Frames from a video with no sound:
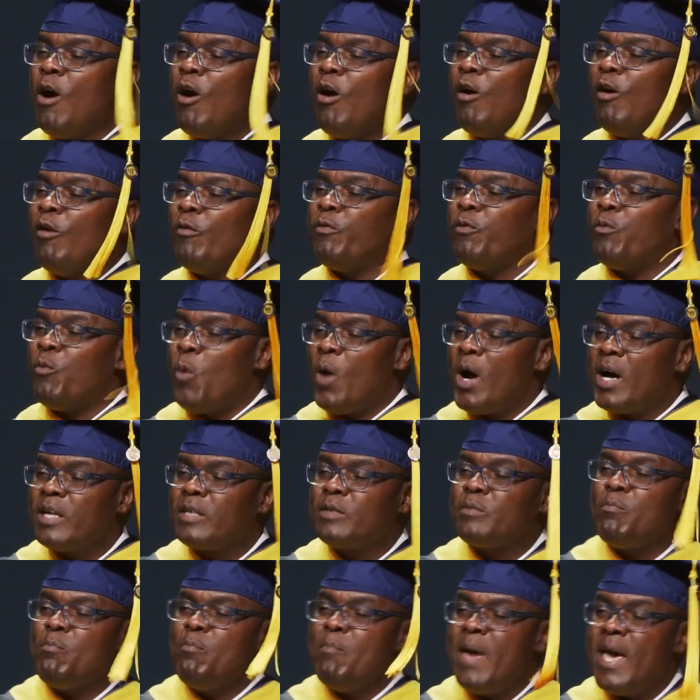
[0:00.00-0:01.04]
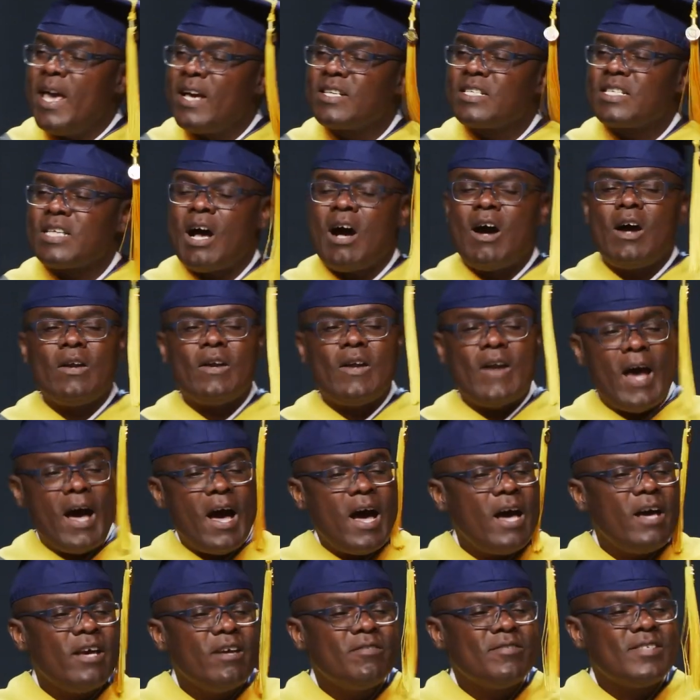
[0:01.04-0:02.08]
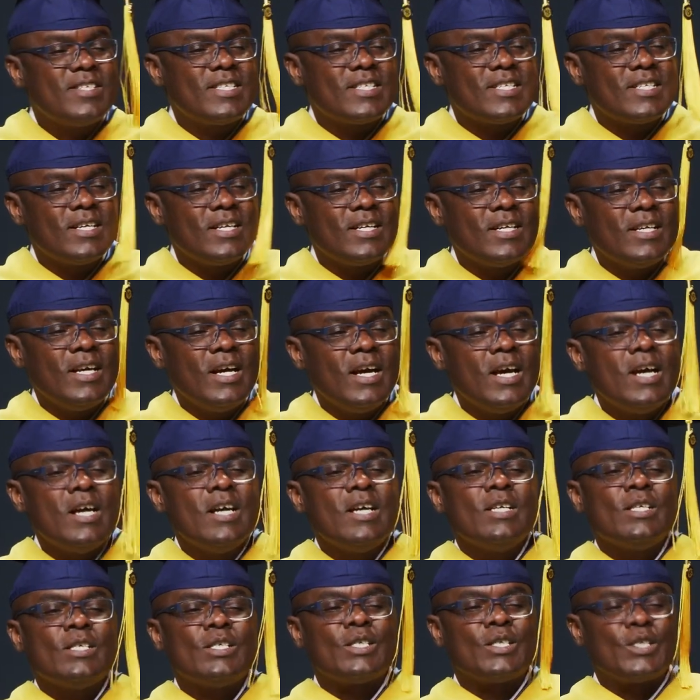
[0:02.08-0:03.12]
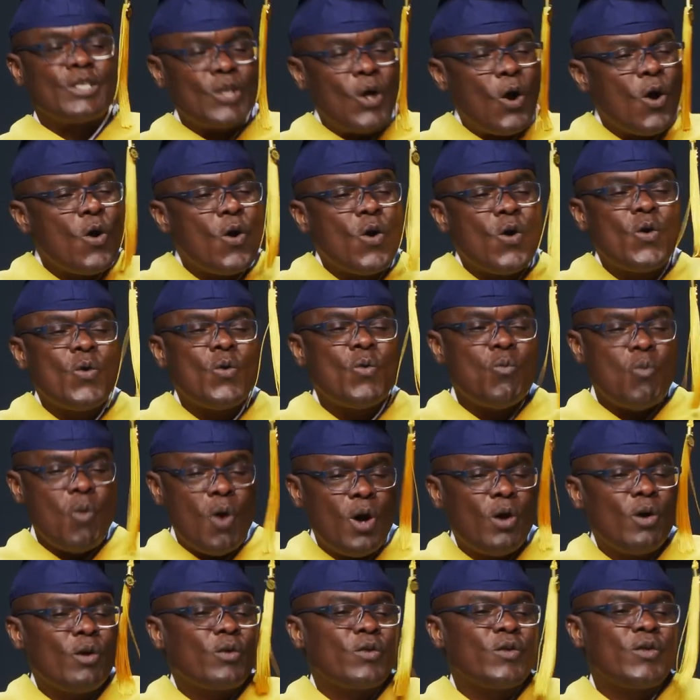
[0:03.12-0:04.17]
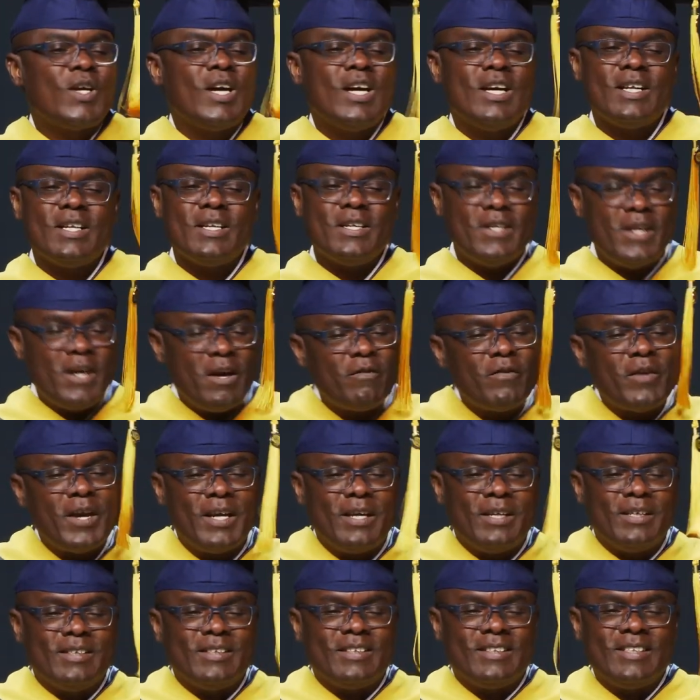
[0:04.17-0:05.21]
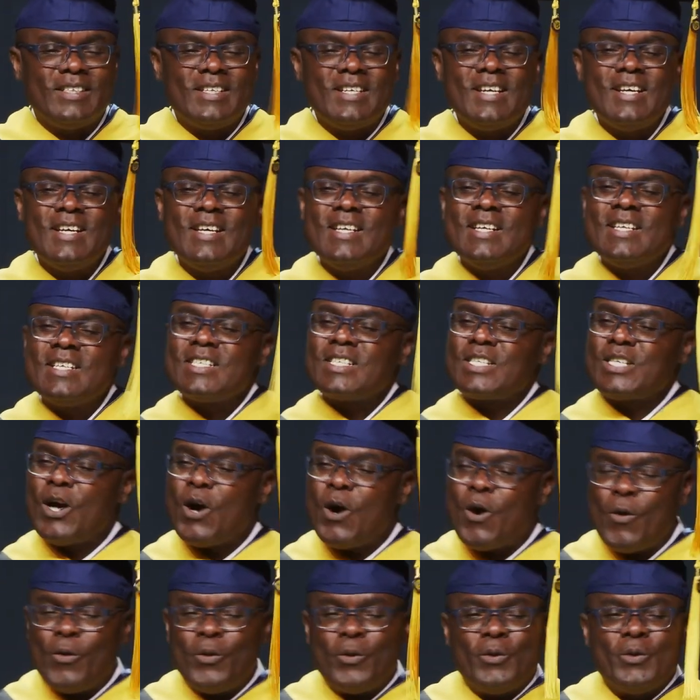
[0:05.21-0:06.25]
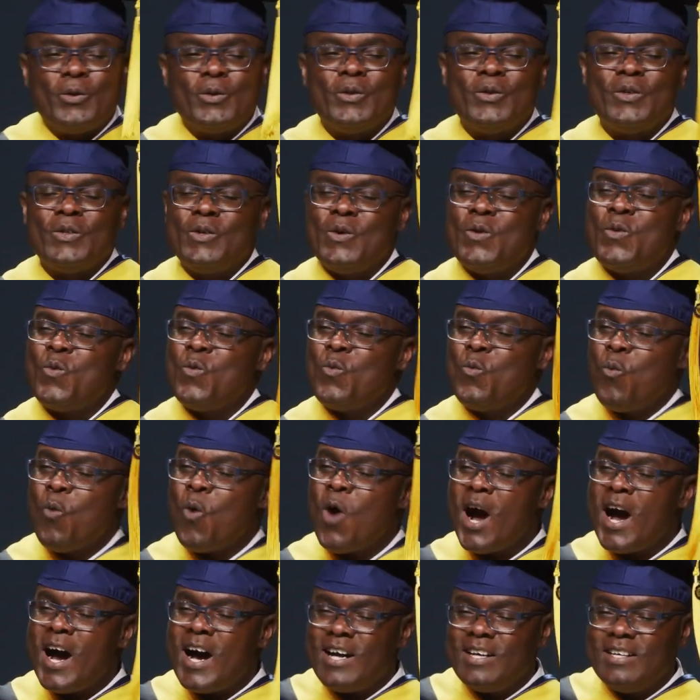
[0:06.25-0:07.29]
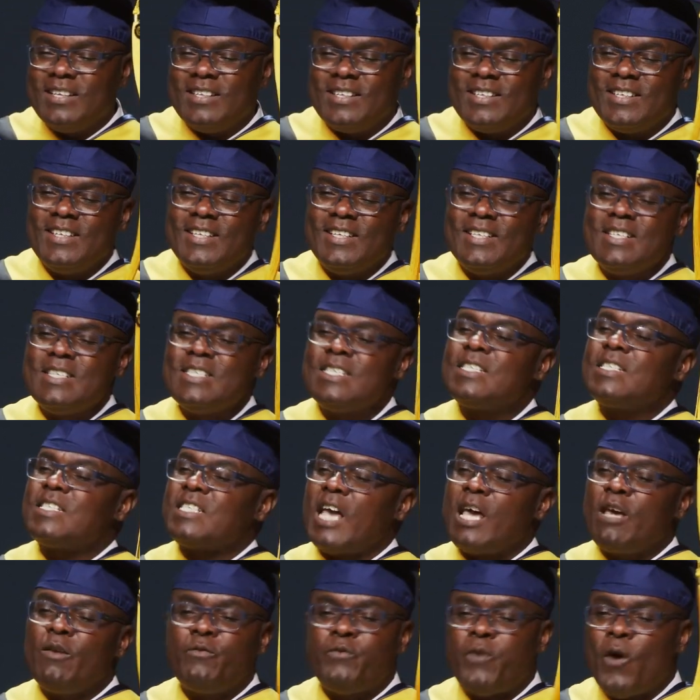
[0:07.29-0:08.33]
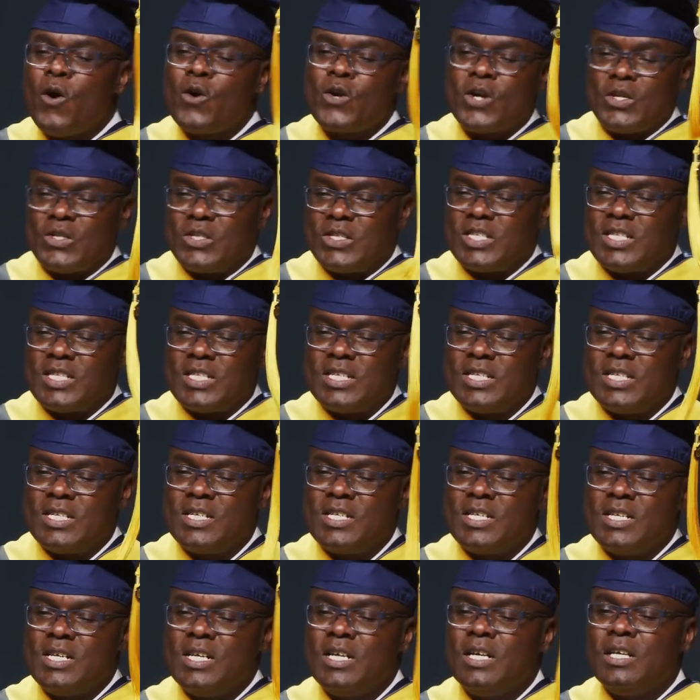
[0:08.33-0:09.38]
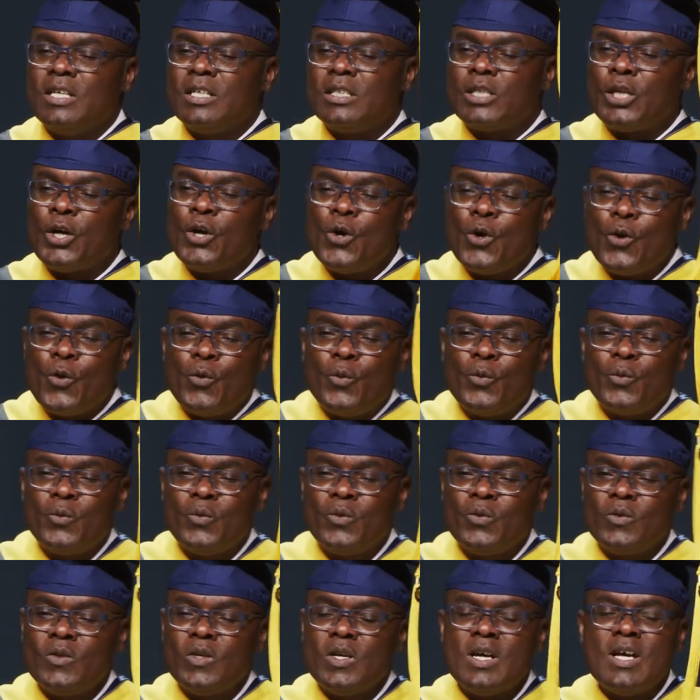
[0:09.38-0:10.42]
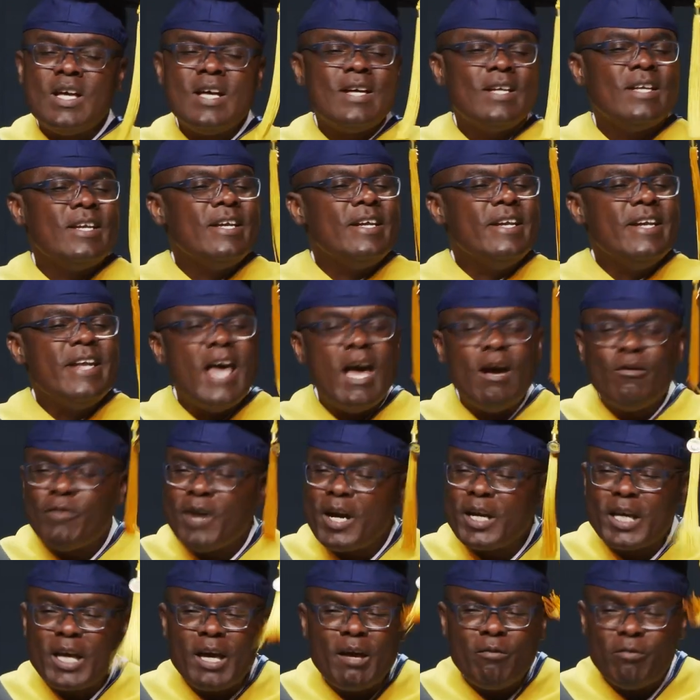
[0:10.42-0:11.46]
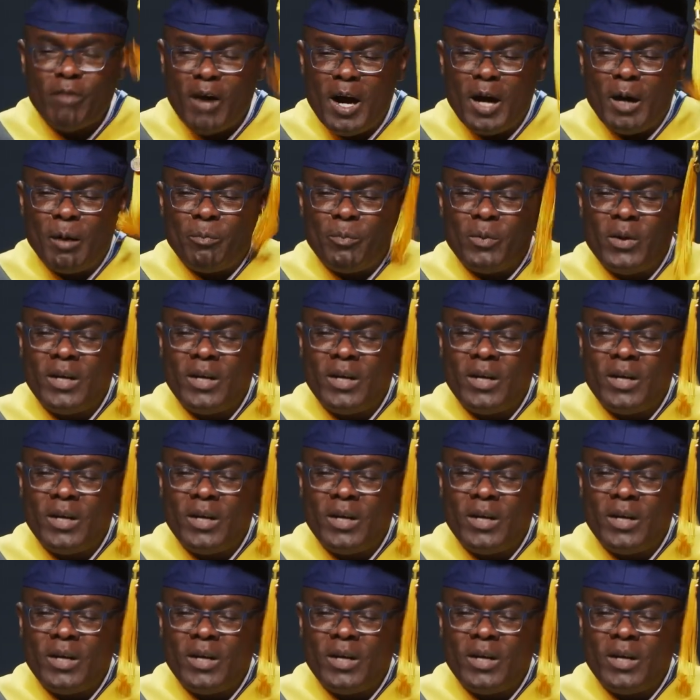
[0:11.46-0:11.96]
of what makes our lives so worth living. So, one, stay focused. Two, never give up.